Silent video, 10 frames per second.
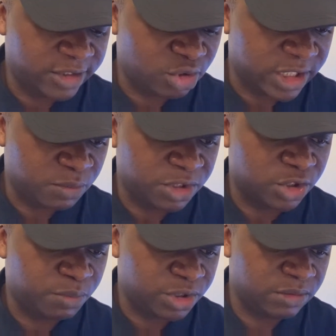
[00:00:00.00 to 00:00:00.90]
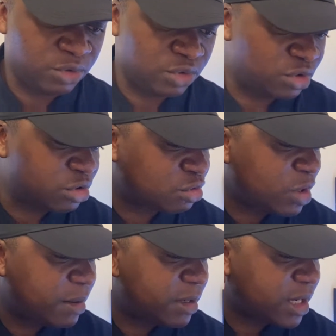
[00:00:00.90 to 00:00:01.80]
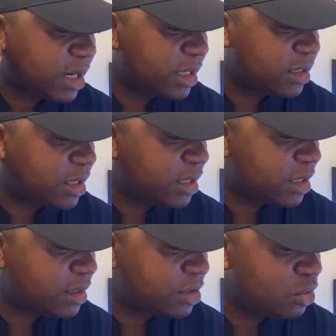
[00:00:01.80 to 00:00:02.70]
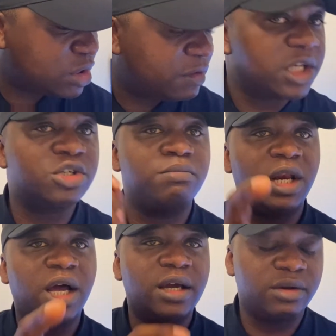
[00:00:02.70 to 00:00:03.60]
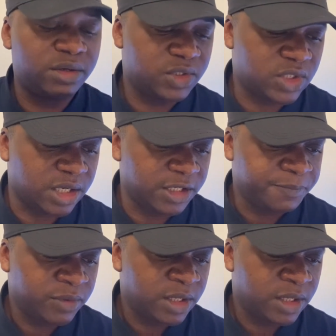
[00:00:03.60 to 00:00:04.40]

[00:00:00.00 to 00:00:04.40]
Try as much as possible to subscribe and click the notification bell icon on the side.